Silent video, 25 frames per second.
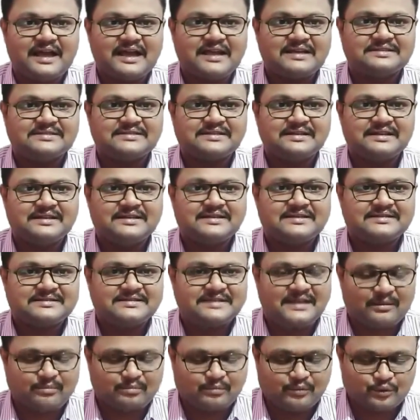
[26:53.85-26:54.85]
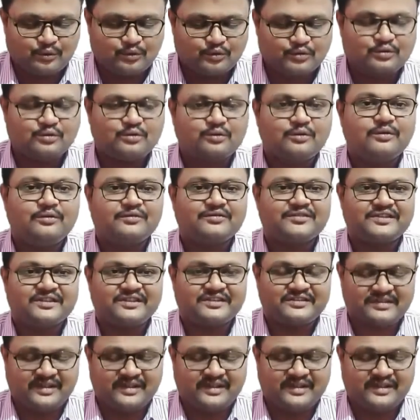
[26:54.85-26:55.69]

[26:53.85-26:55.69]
as saprotrophs,